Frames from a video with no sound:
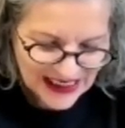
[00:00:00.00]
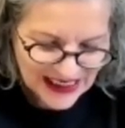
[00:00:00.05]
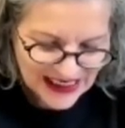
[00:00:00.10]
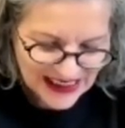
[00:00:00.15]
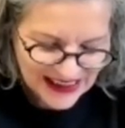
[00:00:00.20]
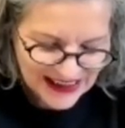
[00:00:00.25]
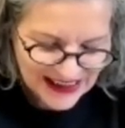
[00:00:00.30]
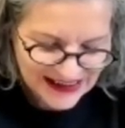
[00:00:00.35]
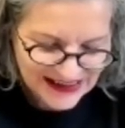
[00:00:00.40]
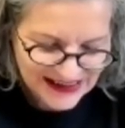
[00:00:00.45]

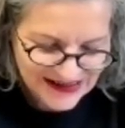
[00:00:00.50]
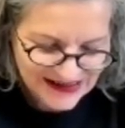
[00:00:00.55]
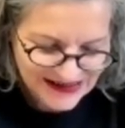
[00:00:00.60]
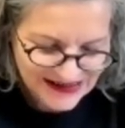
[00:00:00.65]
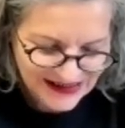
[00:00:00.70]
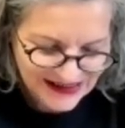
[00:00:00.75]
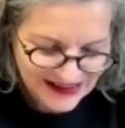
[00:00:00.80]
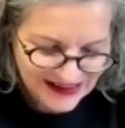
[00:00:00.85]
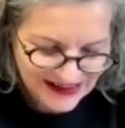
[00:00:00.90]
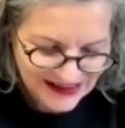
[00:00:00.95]
And
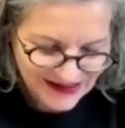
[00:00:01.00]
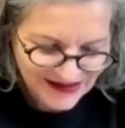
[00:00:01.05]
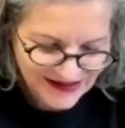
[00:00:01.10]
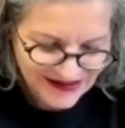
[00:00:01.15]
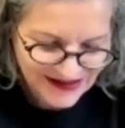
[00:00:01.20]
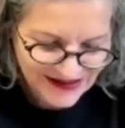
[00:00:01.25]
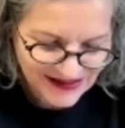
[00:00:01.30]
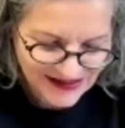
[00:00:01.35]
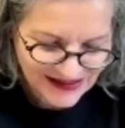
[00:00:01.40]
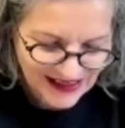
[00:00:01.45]

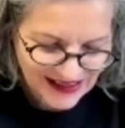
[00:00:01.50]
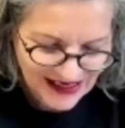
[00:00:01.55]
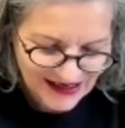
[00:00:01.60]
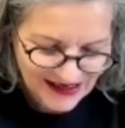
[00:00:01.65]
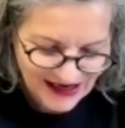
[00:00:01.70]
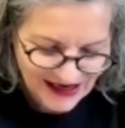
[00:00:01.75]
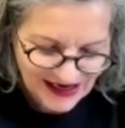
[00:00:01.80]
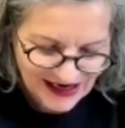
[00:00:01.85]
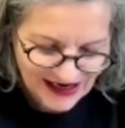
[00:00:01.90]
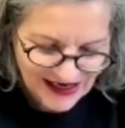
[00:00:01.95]

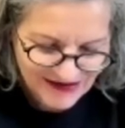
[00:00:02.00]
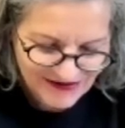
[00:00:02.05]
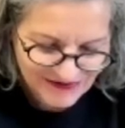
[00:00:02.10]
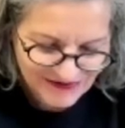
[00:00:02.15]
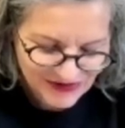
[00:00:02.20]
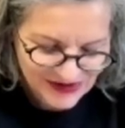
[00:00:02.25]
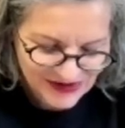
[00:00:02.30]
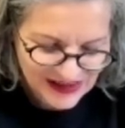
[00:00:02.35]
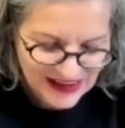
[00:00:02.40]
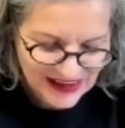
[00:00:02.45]
I
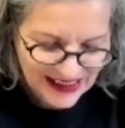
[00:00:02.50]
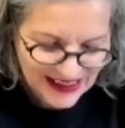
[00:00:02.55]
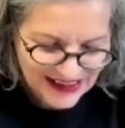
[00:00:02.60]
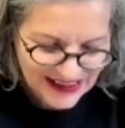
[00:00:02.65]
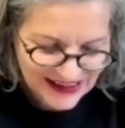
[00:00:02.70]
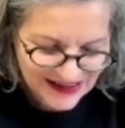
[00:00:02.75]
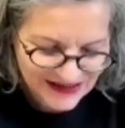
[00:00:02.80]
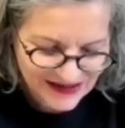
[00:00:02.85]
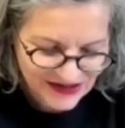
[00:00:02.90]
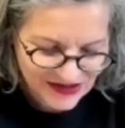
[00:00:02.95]
would
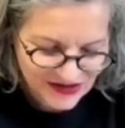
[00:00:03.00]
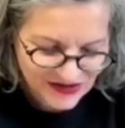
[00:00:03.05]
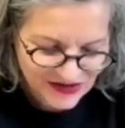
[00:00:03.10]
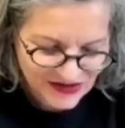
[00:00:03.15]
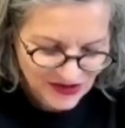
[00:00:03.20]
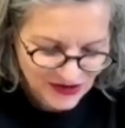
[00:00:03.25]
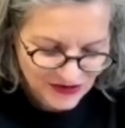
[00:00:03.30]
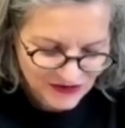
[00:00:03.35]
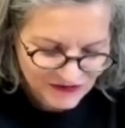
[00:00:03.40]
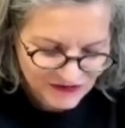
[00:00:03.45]
like
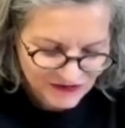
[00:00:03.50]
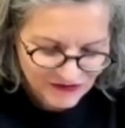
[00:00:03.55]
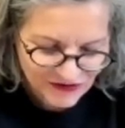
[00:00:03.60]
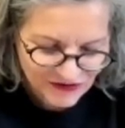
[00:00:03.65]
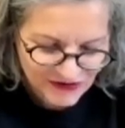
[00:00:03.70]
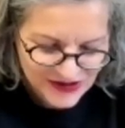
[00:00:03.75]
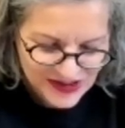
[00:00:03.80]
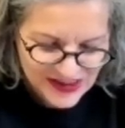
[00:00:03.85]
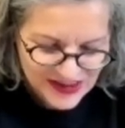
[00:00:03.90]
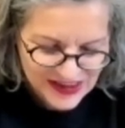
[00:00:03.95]
to know
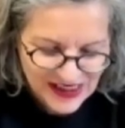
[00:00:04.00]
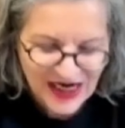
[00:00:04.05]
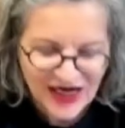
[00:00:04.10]
first,